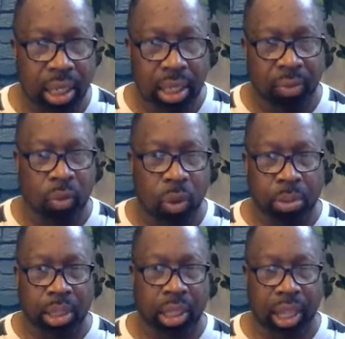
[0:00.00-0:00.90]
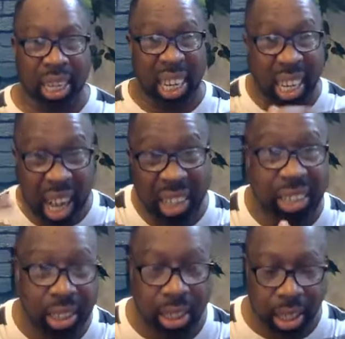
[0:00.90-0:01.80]
forms a shell and it
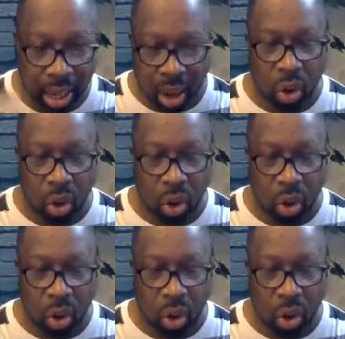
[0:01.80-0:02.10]
constantly